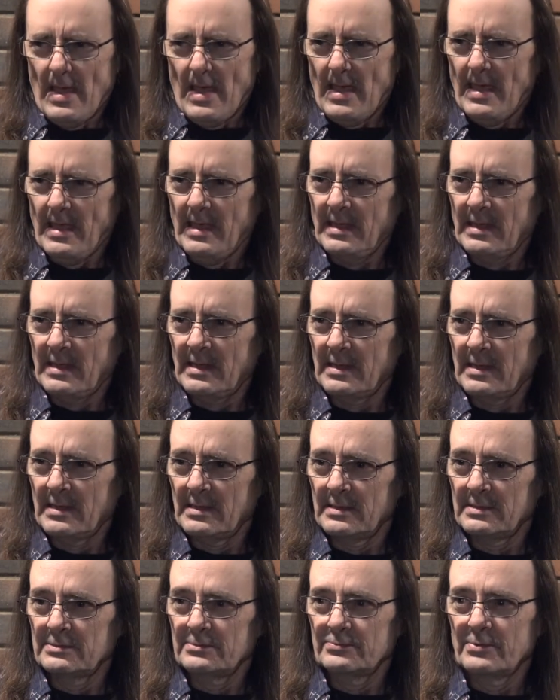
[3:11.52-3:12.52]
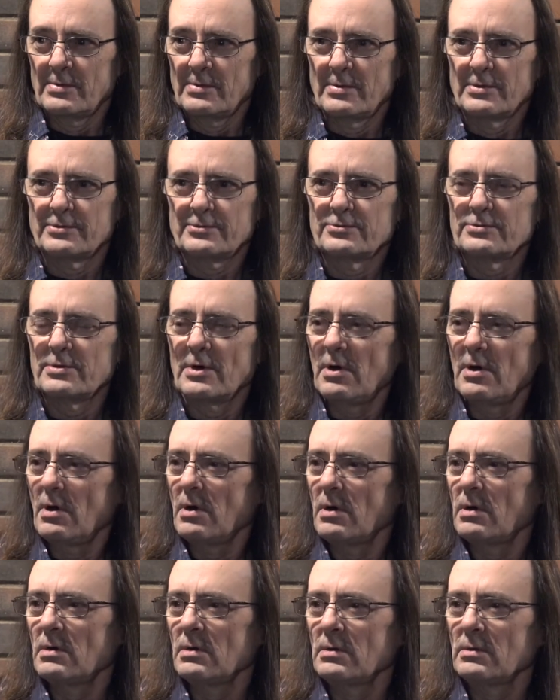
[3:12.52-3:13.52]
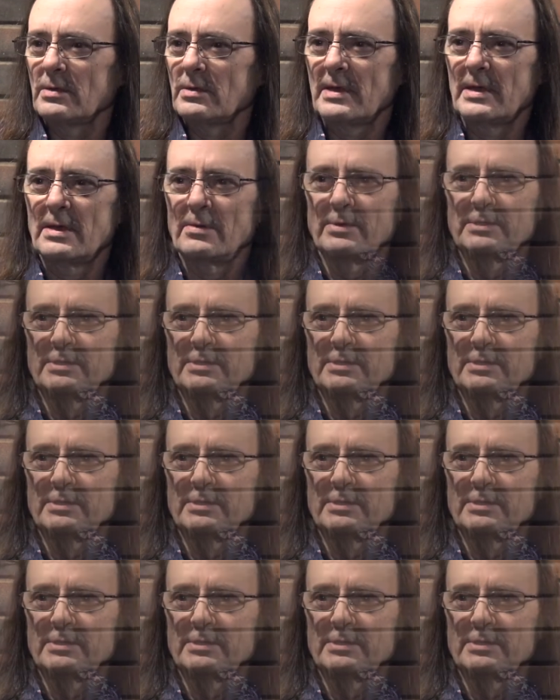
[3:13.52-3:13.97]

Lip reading: And we went through the hull and we